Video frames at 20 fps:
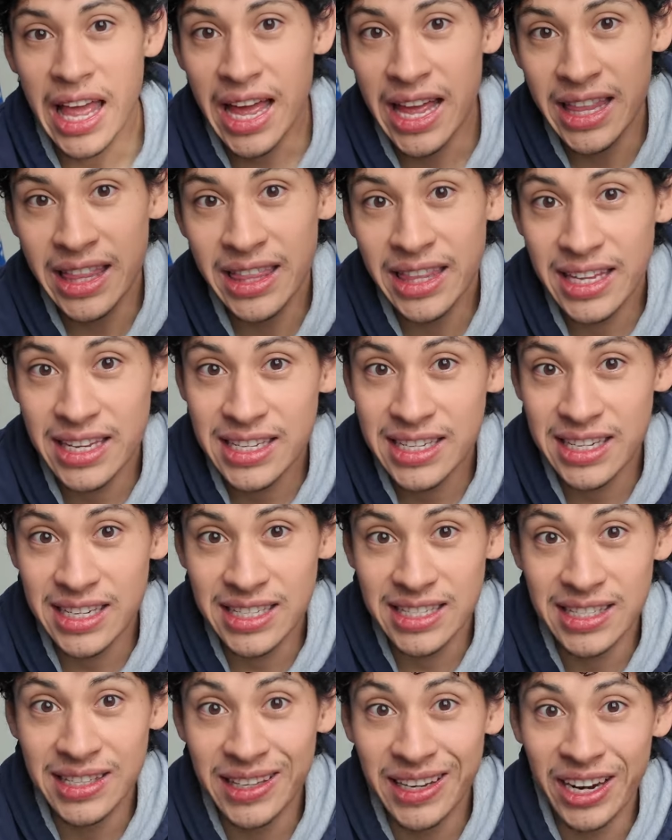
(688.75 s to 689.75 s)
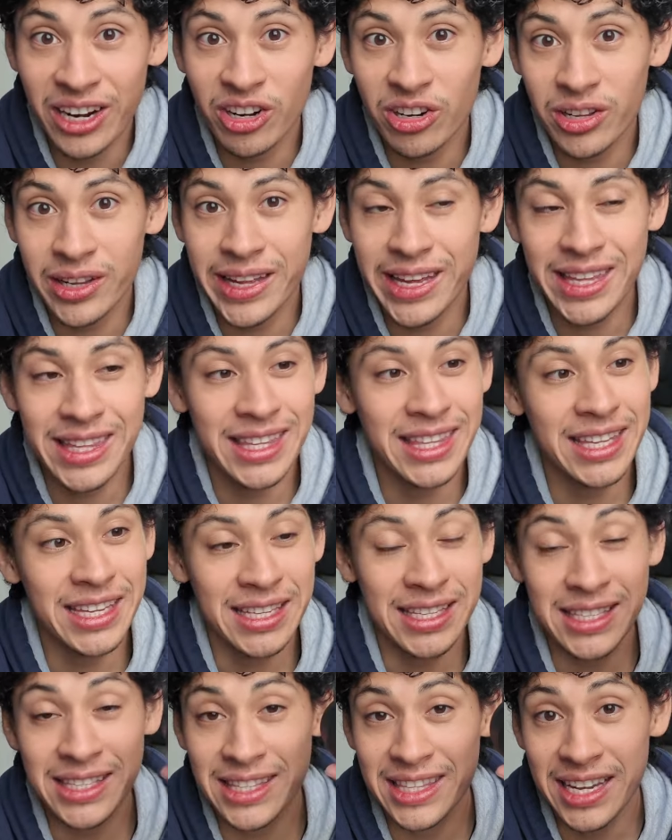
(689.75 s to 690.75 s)
and this is nearly
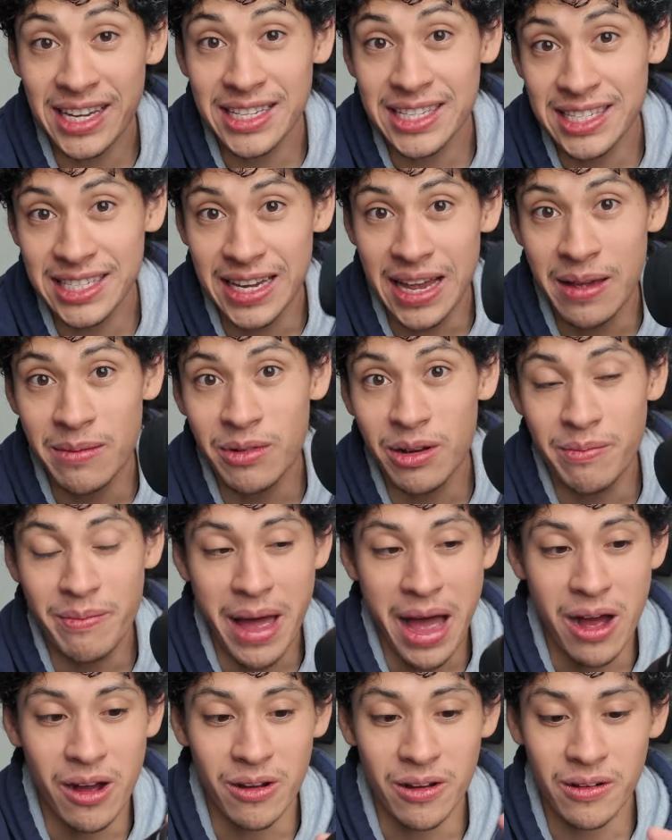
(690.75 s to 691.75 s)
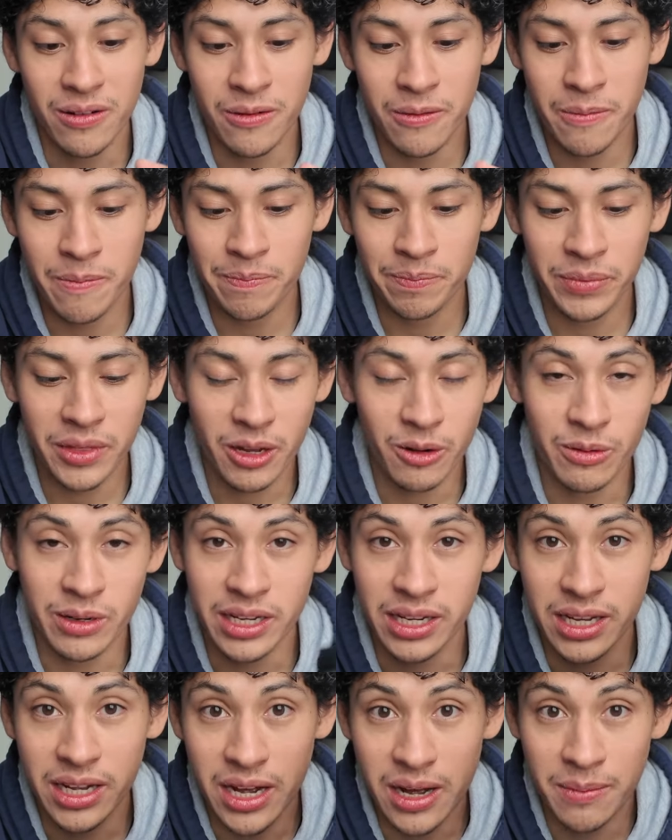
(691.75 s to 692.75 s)
the same amount
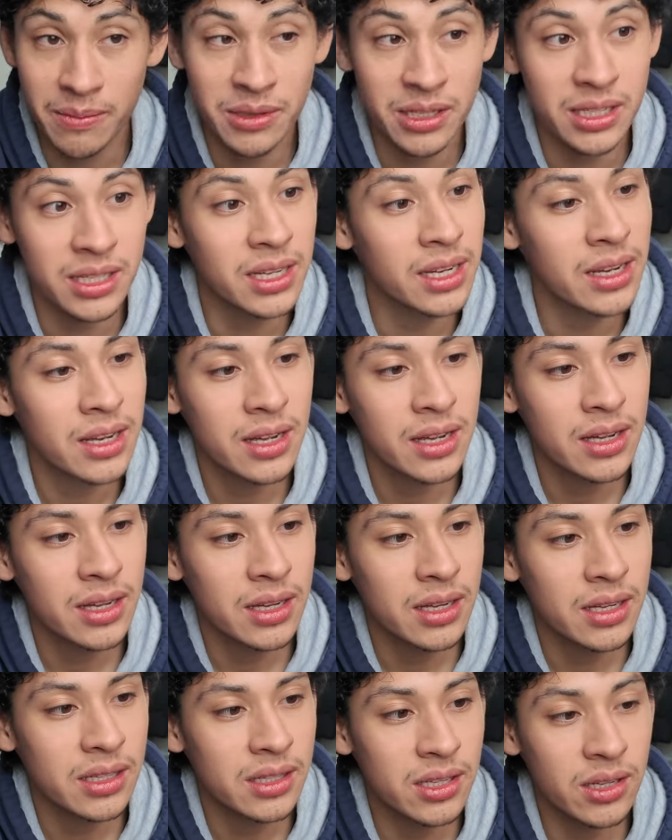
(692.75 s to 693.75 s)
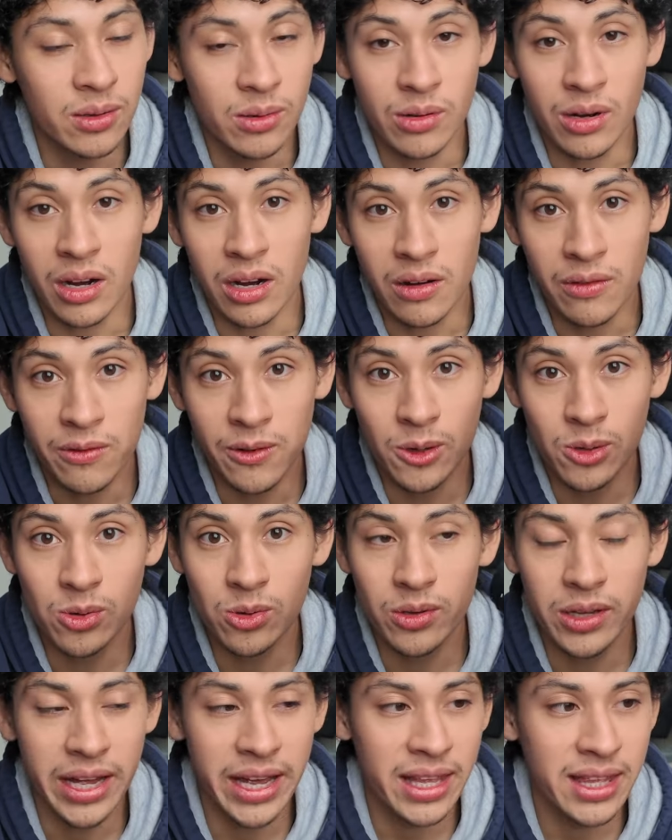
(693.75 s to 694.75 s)
when it comes to
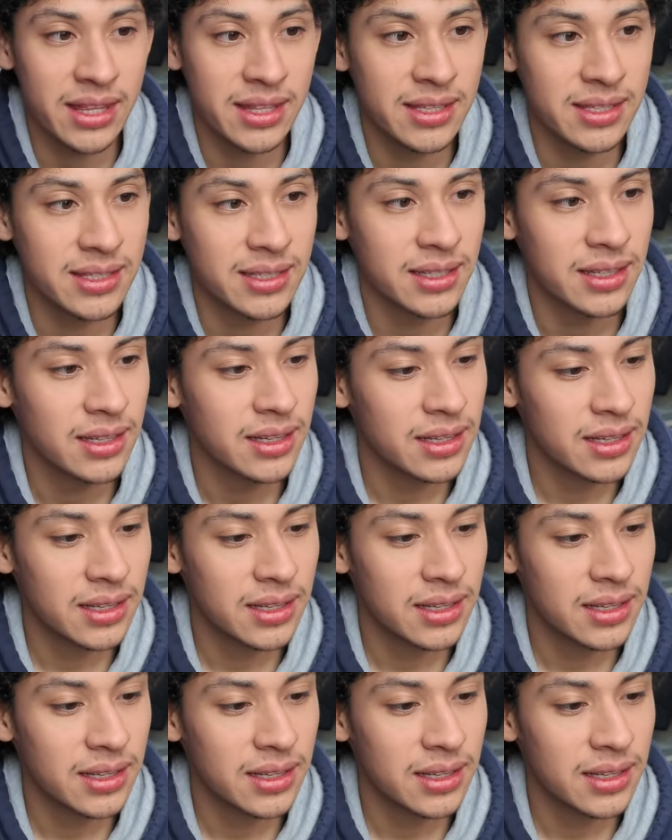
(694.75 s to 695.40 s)
focal lengths.